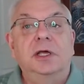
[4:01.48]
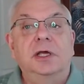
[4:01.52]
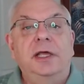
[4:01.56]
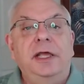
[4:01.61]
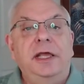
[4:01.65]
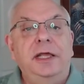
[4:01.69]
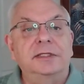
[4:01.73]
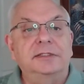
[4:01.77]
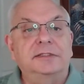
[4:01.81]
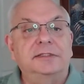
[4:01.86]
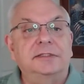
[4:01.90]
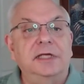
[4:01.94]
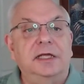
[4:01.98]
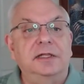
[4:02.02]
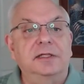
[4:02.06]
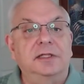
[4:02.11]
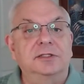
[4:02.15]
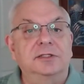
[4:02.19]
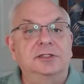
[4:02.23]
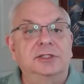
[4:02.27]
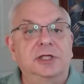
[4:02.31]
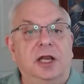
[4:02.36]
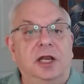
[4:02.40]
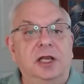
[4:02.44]
instead of
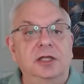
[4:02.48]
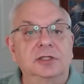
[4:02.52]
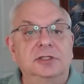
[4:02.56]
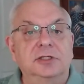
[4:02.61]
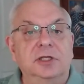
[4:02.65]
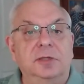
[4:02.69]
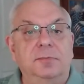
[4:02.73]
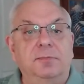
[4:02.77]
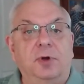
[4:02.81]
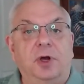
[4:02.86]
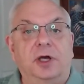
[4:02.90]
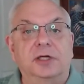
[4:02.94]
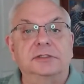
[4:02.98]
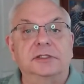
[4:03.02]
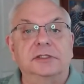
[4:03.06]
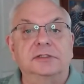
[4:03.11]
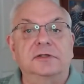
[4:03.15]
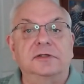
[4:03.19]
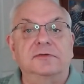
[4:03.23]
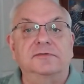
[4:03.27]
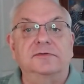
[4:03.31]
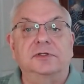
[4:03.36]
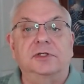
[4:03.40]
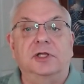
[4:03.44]
the challenging
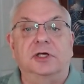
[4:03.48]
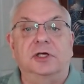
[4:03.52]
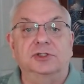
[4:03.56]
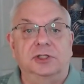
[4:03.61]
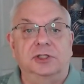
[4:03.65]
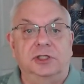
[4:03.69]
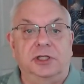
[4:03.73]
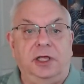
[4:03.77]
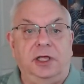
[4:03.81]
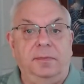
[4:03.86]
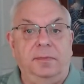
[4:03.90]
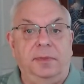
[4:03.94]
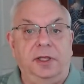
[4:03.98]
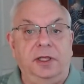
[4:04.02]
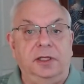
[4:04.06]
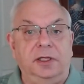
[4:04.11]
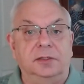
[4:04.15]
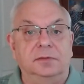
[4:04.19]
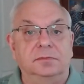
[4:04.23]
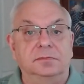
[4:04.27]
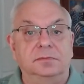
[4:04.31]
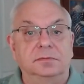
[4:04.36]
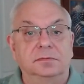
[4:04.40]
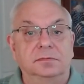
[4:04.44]
process of selection can
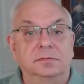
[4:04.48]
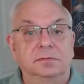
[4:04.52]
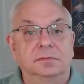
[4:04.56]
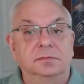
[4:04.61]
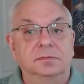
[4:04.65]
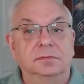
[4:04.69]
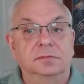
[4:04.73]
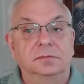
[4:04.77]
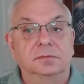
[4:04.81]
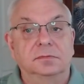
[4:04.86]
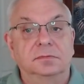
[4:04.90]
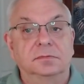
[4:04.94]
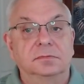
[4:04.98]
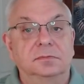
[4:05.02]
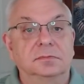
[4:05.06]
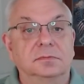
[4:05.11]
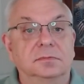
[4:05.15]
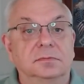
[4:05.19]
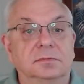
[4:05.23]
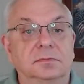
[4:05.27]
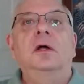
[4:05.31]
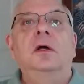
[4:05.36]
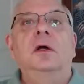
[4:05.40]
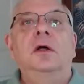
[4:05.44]
begin.
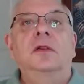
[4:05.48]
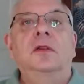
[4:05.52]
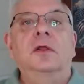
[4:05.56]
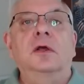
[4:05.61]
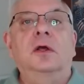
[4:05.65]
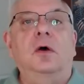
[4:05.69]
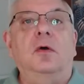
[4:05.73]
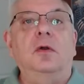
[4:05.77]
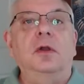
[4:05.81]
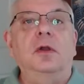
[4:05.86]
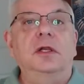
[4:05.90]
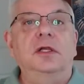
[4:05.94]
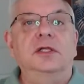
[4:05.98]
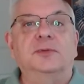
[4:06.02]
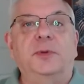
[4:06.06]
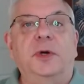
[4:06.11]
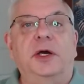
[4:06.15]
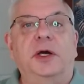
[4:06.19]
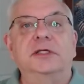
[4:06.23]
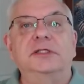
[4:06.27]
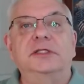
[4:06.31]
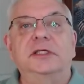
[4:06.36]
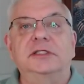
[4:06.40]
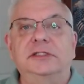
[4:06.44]
The goal in this
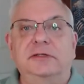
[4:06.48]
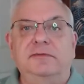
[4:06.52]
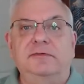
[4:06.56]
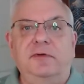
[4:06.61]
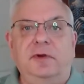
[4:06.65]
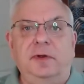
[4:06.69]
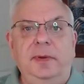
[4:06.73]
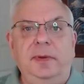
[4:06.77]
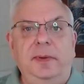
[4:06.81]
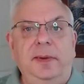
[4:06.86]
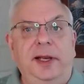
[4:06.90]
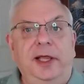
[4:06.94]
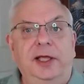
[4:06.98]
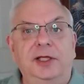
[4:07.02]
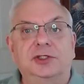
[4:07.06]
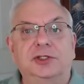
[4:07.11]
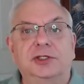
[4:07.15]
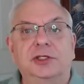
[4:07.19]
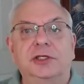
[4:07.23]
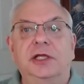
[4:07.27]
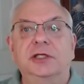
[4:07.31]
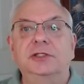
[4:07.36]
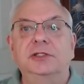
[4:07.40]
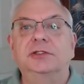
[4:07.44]
process of
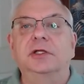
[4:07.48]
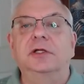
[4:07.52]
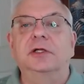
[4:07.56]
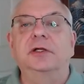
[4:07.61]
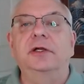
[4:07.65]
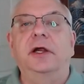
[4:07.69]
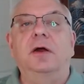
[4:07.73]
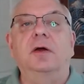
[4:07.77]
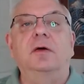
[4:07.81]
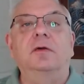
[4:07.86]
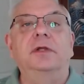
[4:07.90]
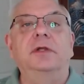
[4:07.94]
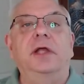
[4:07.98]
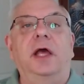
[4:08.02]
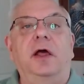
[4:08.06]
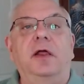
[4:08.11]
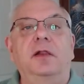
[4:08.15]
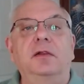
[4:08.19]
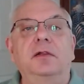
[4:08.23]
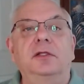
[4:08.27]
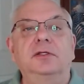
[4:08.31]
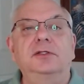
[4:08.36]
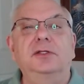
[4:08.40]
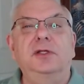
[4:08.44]
elimination is to narrow
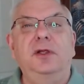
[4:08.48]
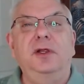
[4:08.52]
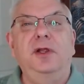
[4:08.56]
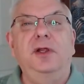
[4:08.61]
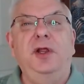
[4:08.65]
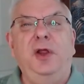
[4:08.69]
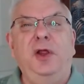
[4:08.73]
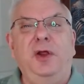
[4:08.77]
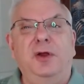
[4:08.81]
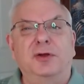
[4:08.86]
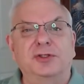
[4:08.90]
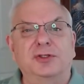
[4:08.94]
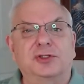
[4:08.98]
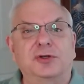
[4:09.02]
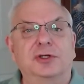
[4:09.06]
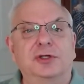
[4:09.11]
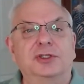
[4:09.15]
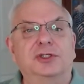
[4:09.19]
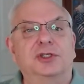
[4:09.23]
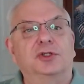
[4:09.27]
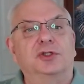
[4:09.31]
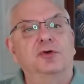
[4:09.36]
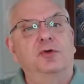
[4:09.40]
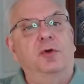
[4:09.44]
down your
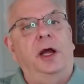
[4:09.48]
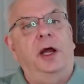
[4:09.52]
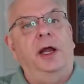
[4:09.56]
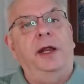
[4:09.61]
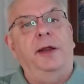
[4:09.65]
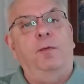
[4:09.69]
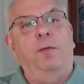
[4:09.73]
search to a